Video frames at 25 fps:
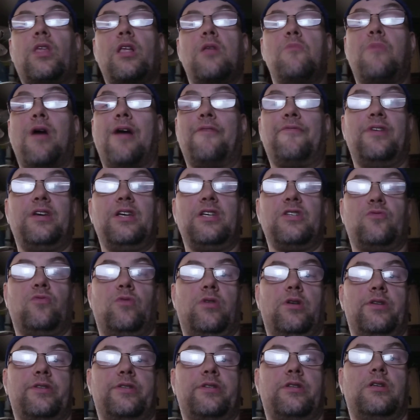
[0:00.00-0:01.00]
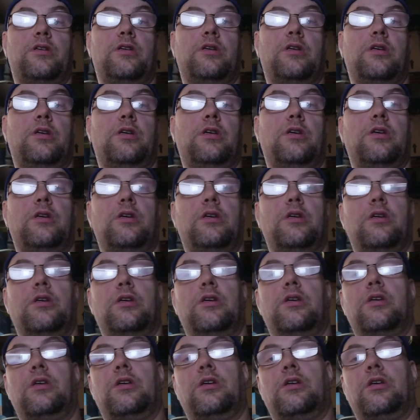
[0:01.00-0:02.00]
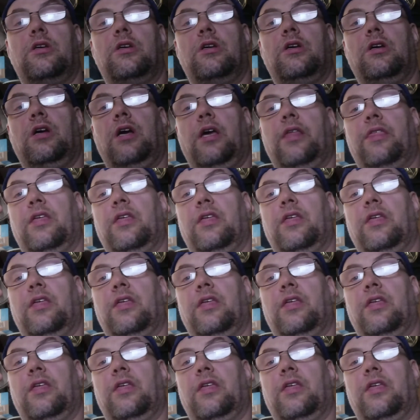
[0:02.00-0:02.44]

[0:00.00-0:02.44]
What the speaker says: my fees was, I